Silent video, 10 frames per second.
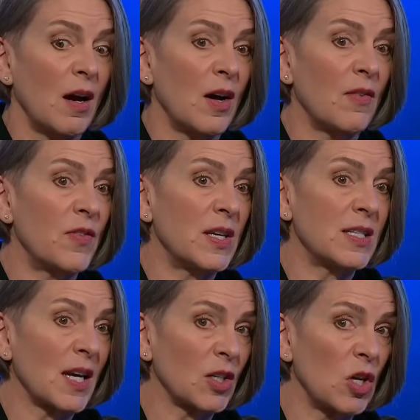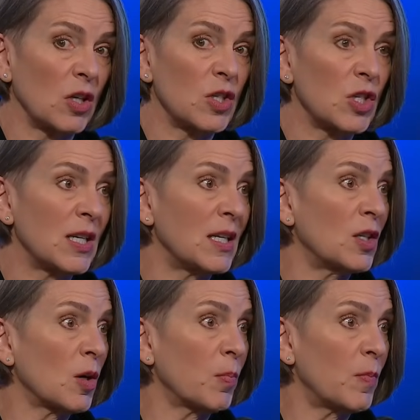of the technology
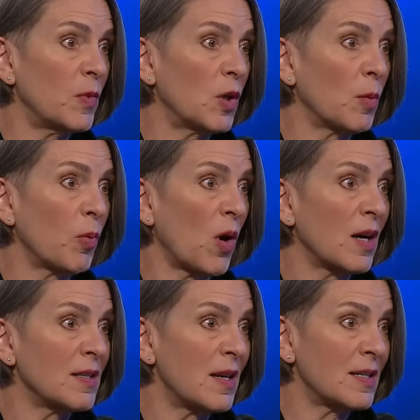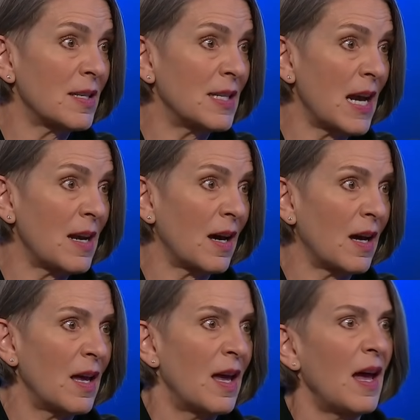and your, your process and
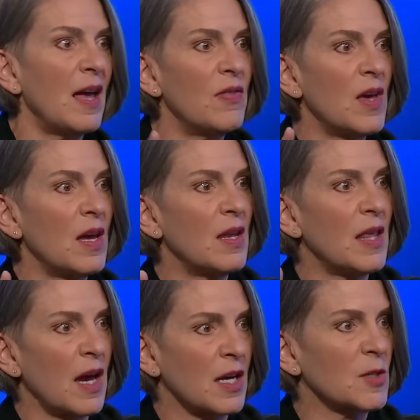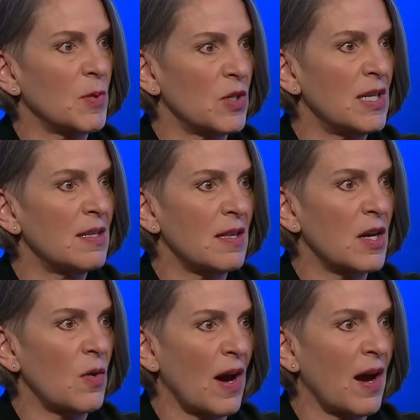data, and then the expertise
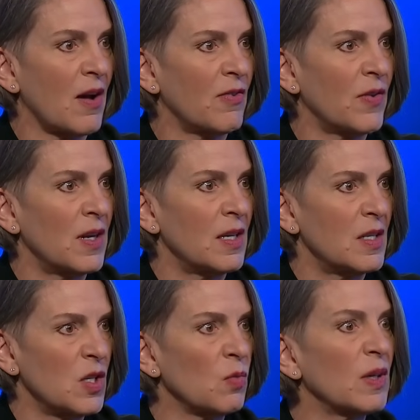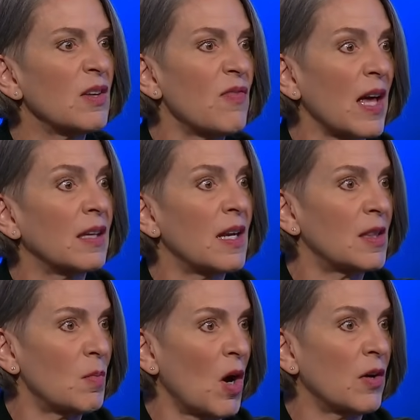that you have to really
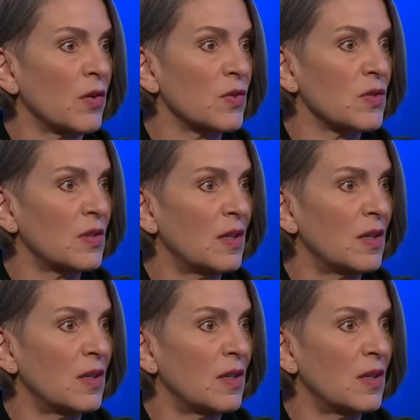validate the models.